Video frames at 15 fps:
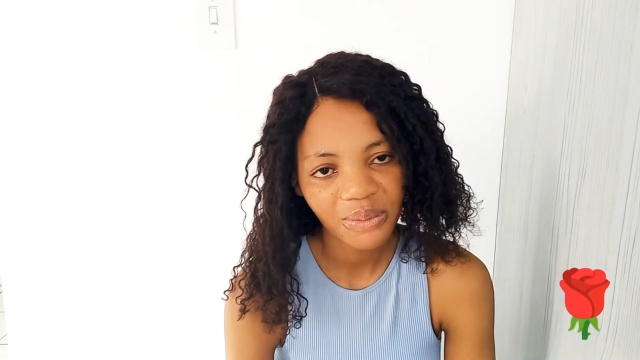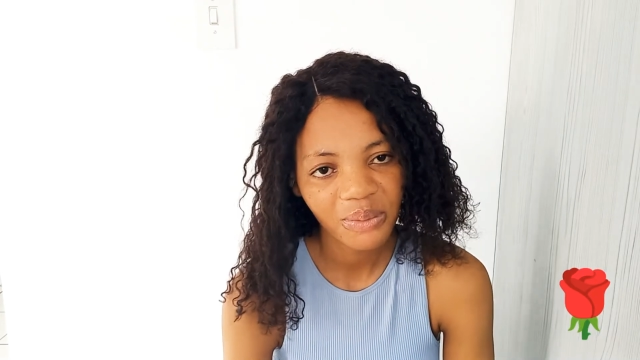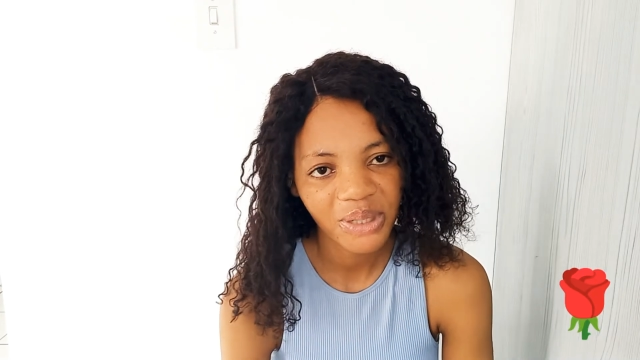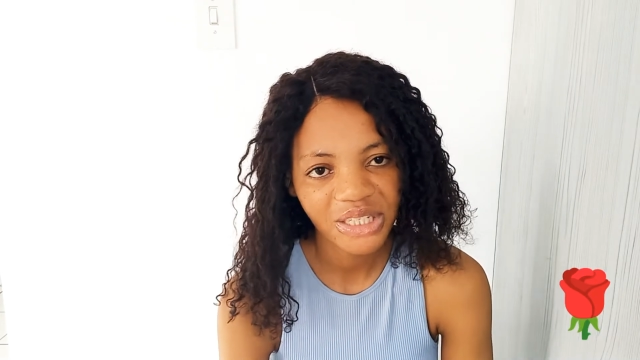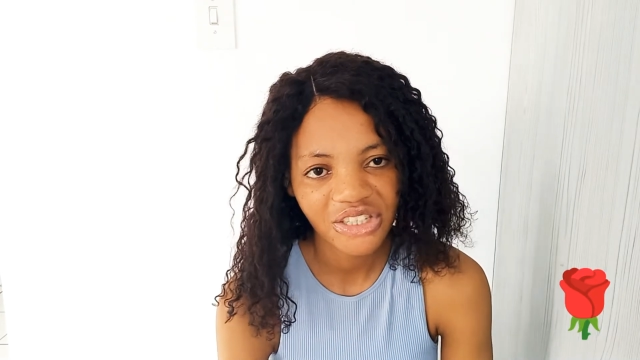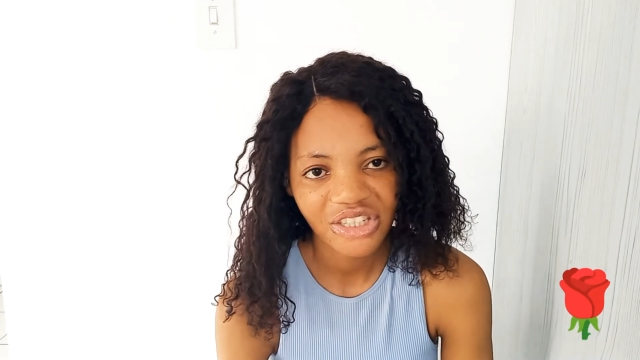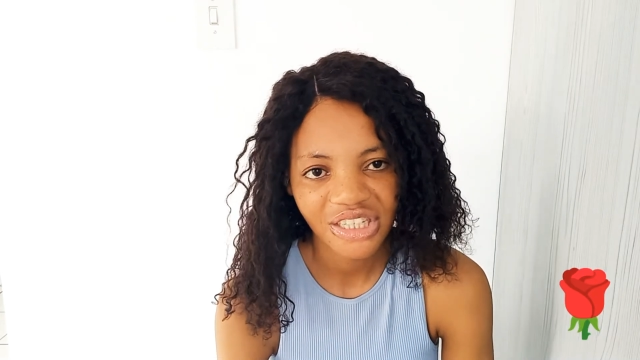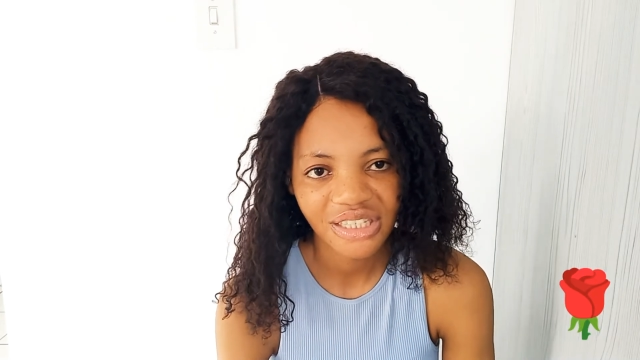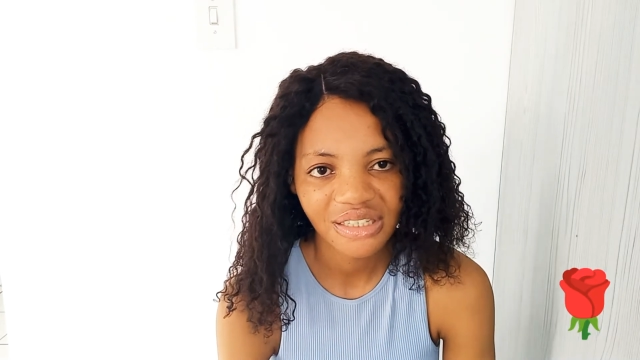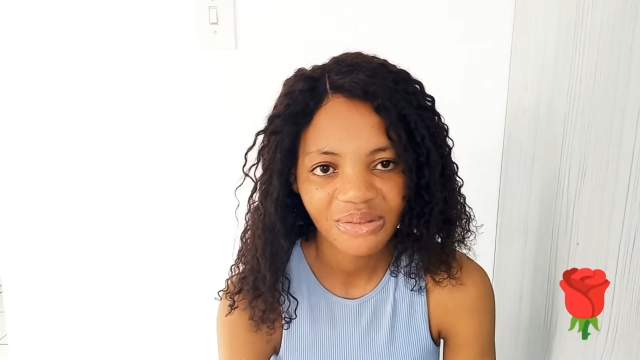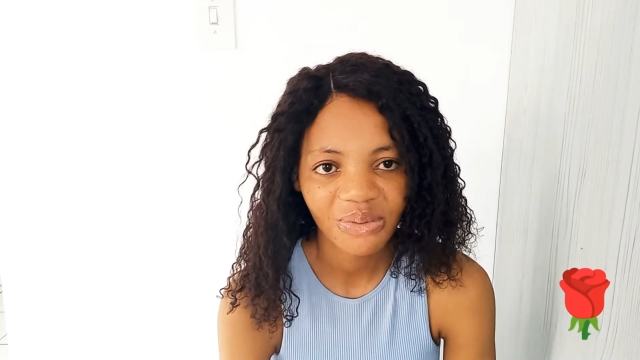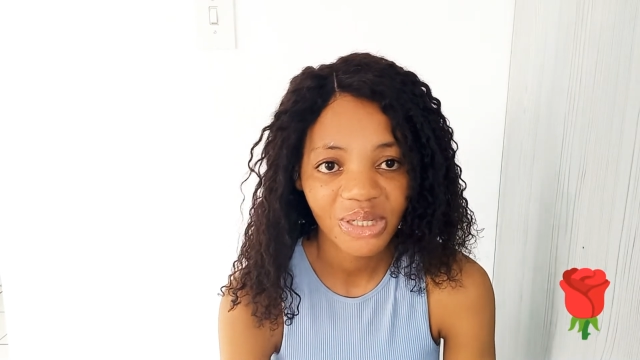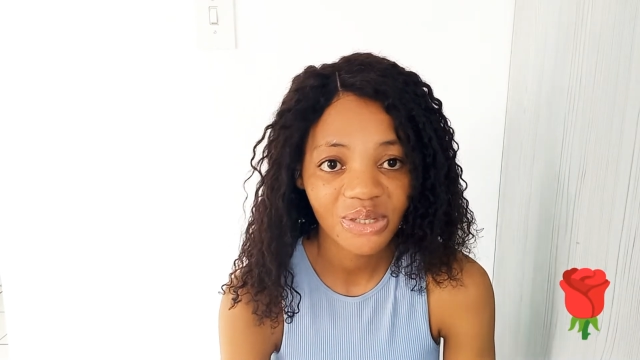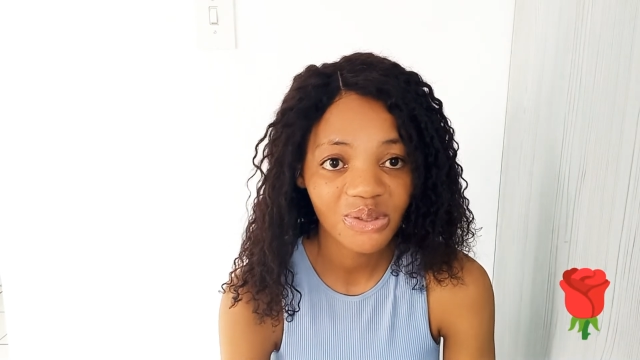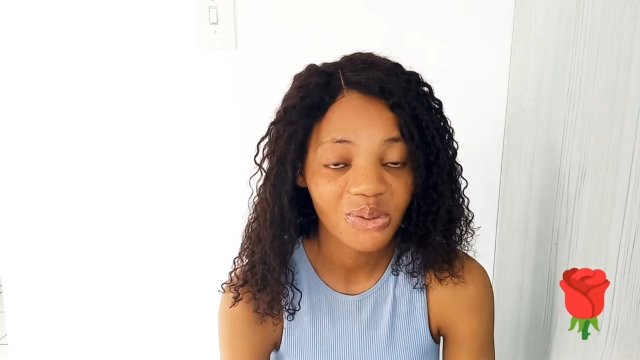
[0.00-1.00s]
waitress
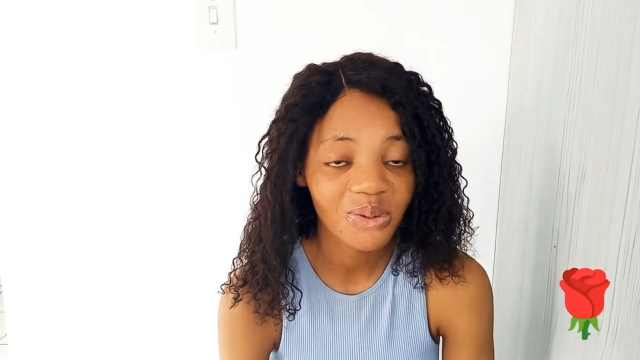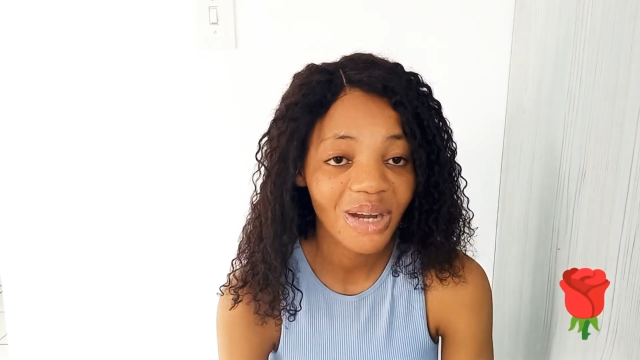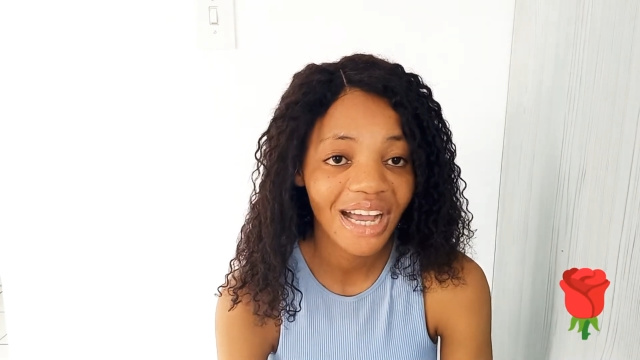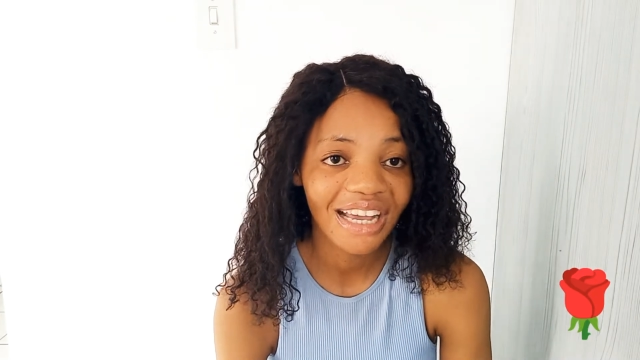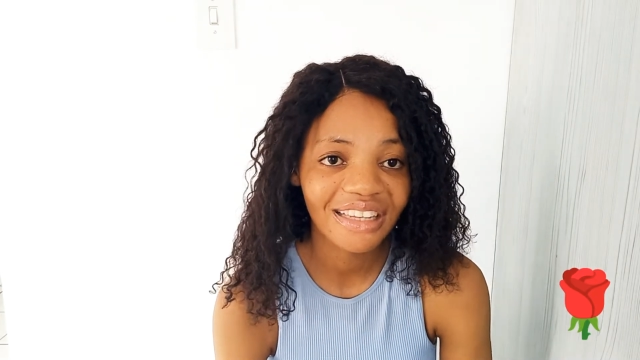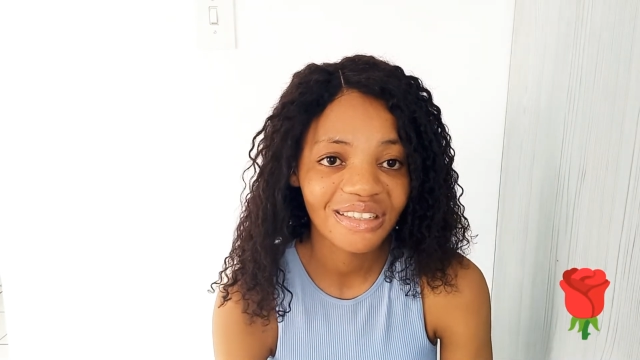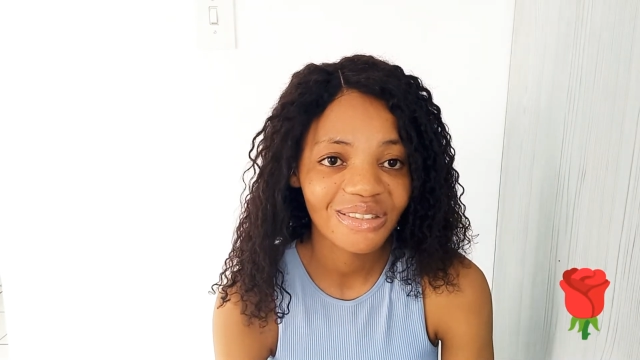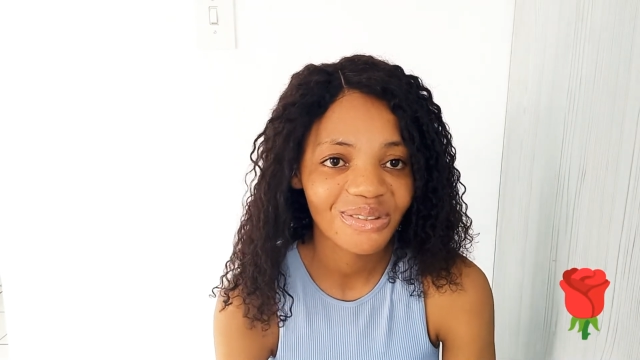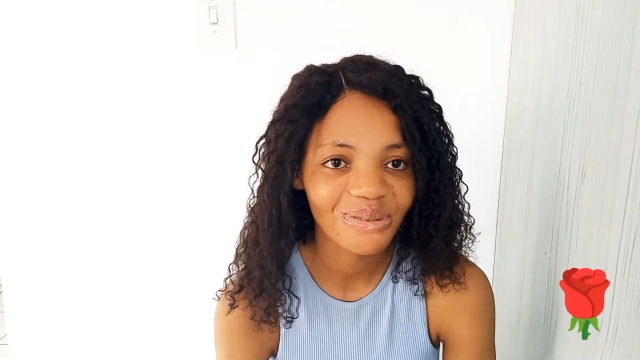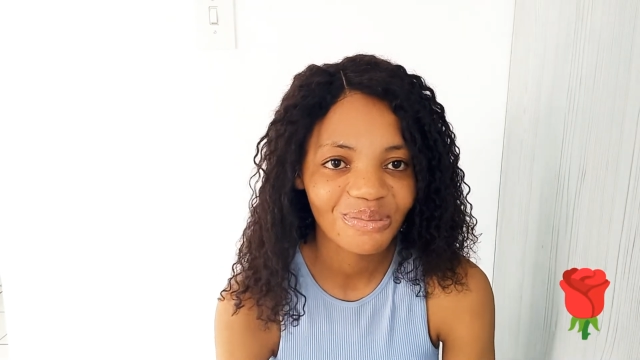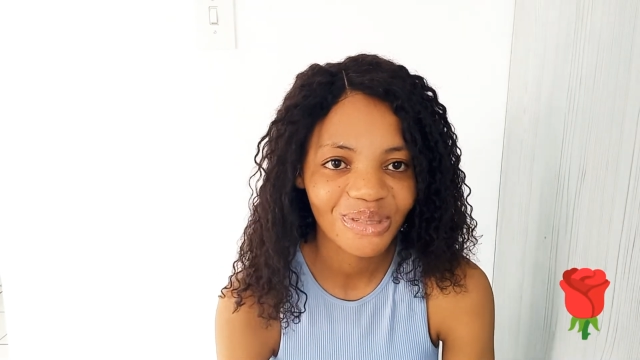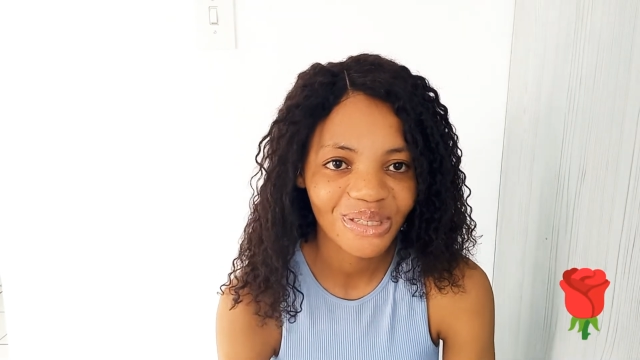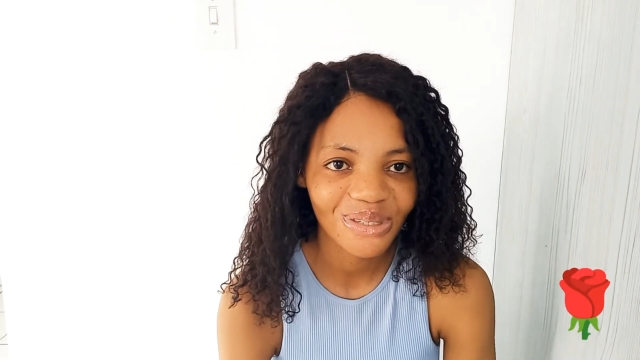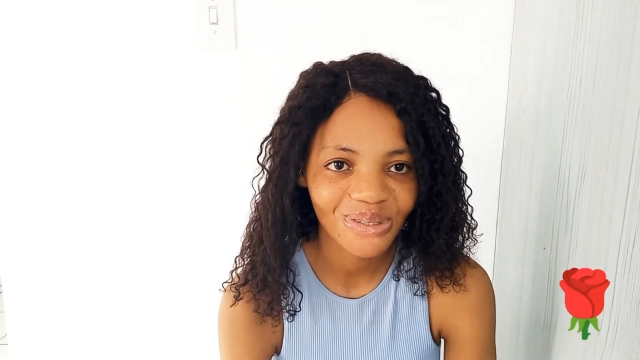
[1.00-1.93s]
were so kind to me.